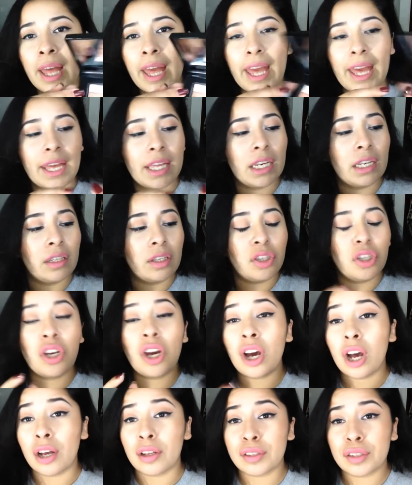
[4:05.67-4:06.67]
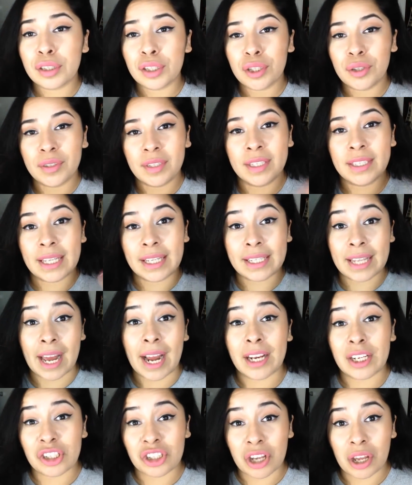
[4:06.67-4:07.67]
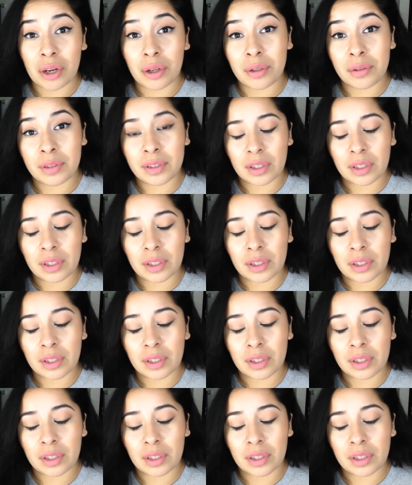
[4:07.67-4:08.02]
And you could also use these as eyeshadows.